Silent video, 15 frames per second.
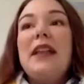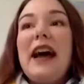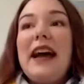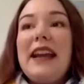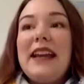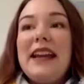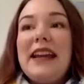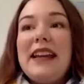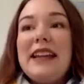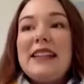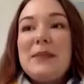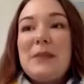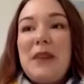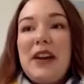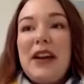planning an
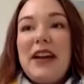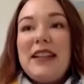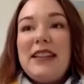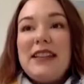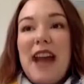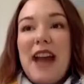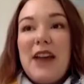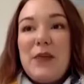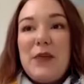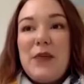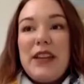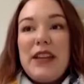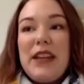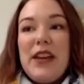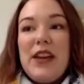experience, I
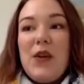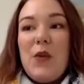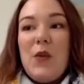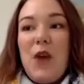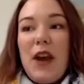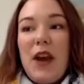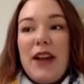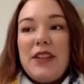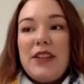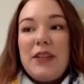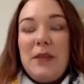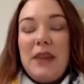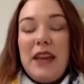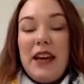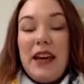really want it to
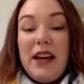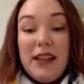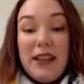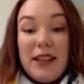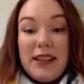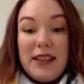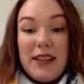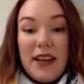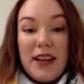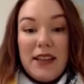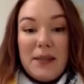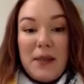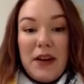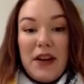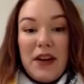be a holistic
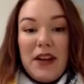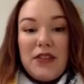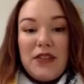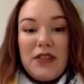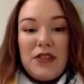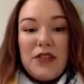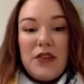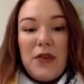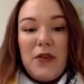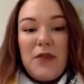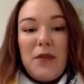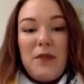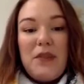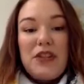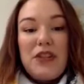experience. So
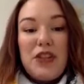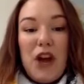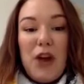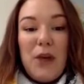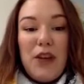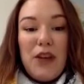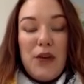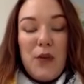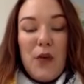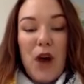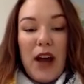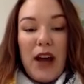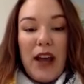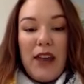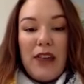from the start, when you
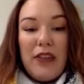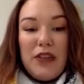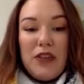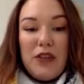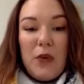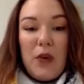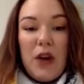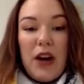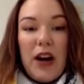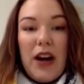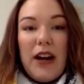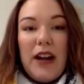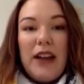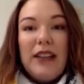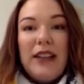walk in the
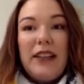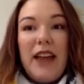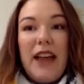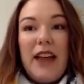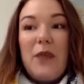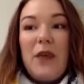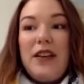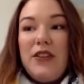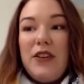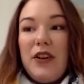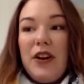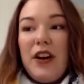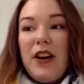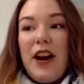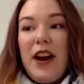door, like when
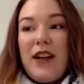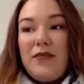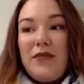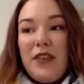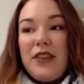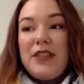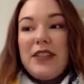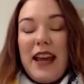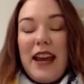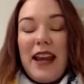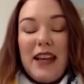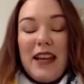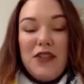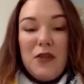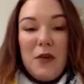you're first
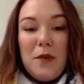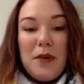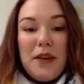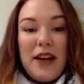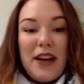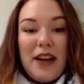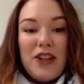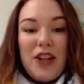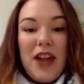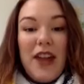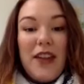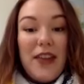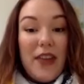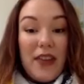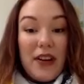getting into a
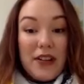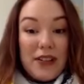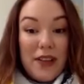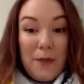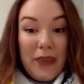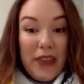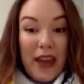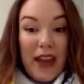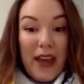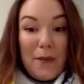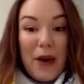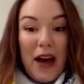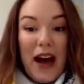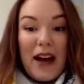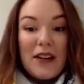production, that there's something
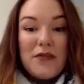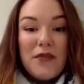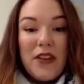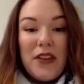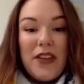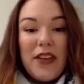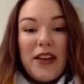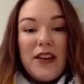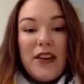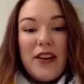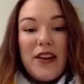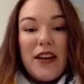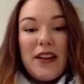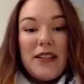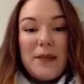impactful that
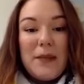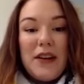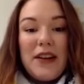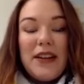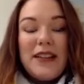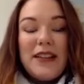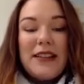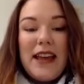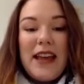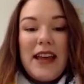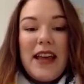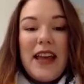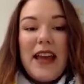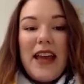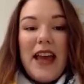you're
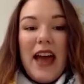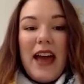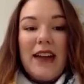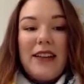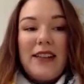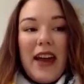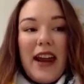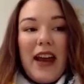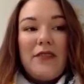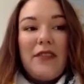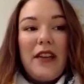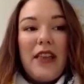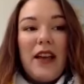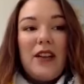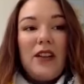experiencing, and that
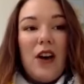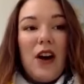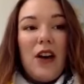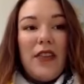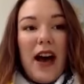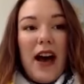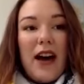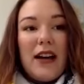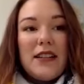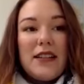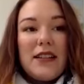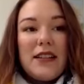everything along that